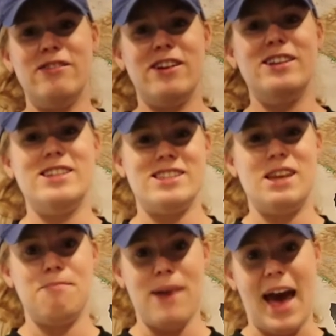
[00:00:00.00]

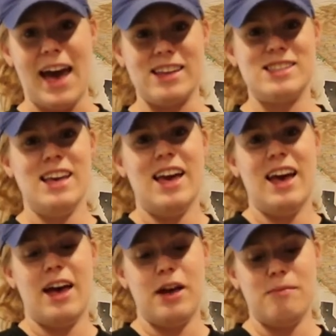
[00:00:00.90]
RunDisney bags.
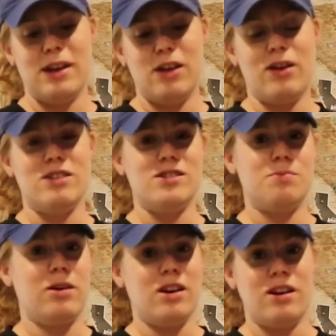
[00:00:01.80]
But you can just
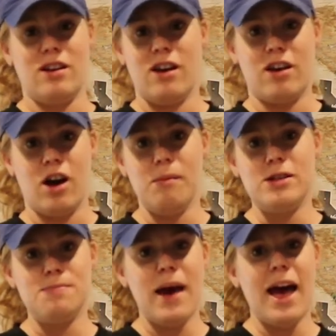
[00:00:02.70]
bring a
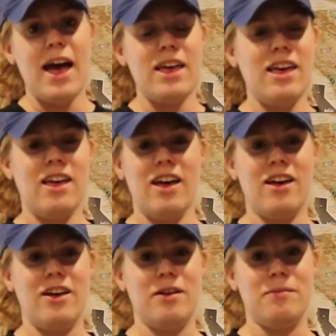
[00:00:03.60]
garbage bag,
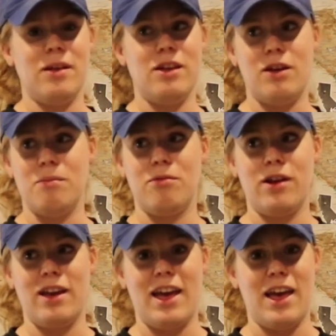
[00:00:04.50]
you can
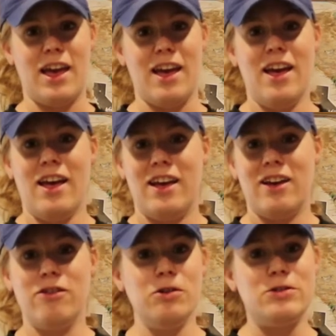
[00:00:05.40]
bring a
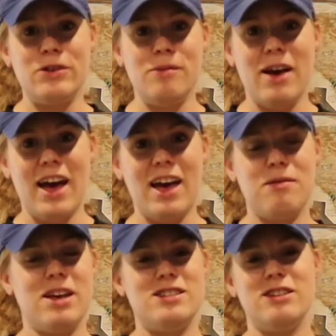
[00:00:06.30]
grocery bag,
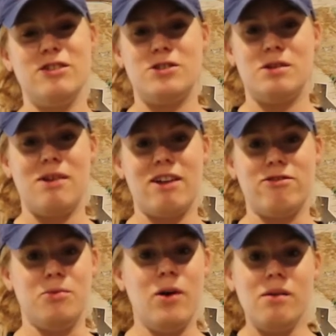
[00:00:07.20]
plastic grocery bag
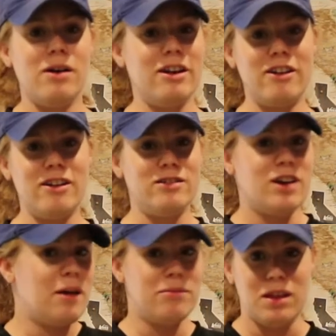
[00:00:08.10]
from Walmart or
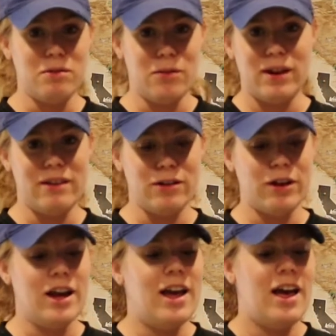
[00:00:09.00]
Tom Thumb or
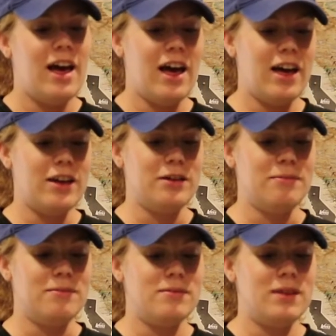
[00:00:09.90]
whatever,
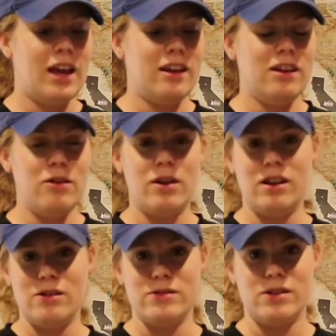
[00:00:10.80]
and you
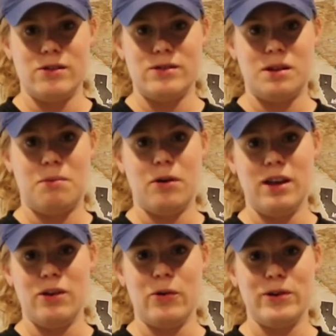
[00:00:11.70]
can use those to
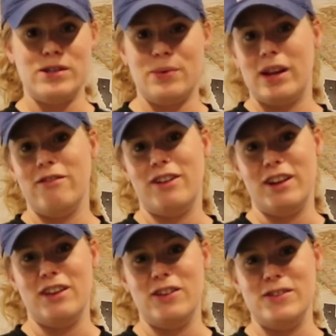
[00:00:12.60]
put your sweaty
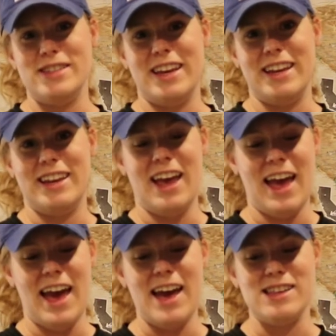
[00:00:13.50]
running clothes in
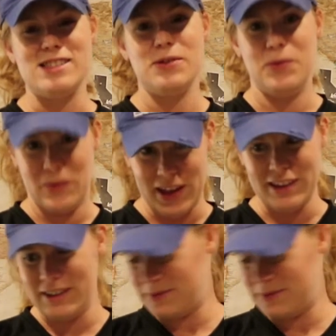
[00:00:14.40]
as well.